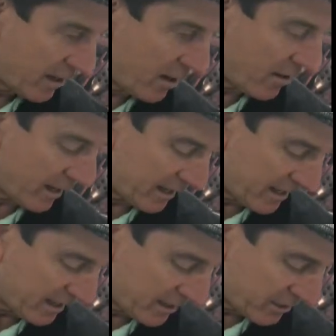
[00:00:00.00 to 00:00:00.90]
All right,
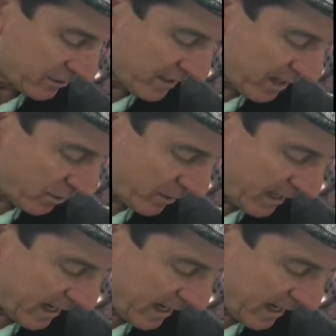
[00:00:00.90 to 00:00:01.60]
so now we